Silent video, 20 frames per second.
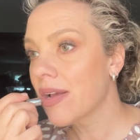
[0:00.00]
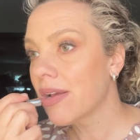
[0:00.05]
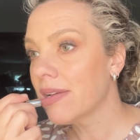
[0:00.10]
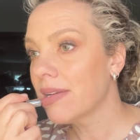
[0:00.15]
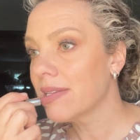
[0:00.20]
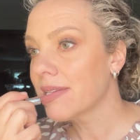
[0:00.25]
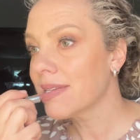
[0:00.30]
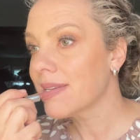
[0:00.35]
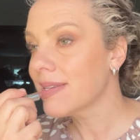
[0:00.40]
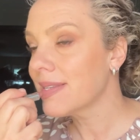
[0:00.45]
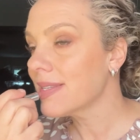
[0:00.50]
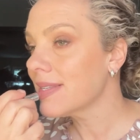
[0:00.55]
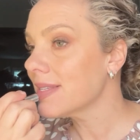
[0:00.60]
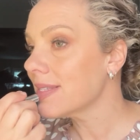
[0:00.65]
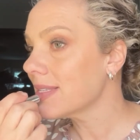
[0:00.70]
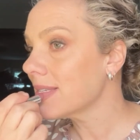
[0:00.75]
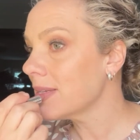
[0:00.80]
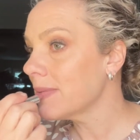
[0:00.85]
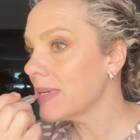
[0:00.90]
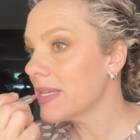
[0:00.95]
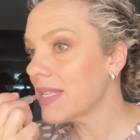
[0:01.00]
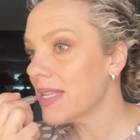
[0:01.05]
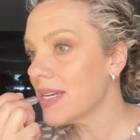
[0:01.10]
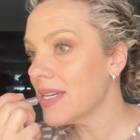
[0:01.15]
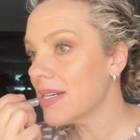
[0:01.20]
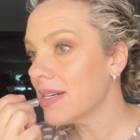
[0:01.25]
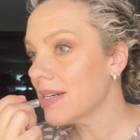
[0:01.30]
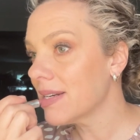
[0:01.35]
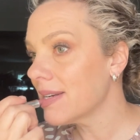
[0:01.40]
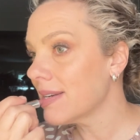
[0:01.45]
So this is a little bit
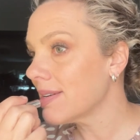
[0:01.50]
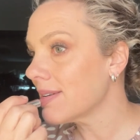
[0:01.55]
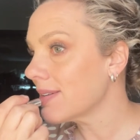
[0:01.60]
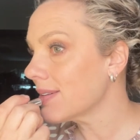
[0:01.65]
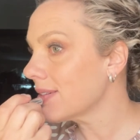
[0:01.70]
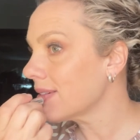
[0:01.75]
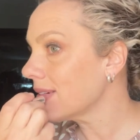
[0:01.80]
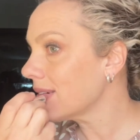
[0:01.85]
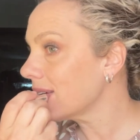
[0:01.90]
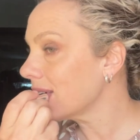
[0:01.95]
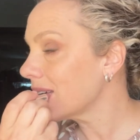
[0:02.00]
lighter and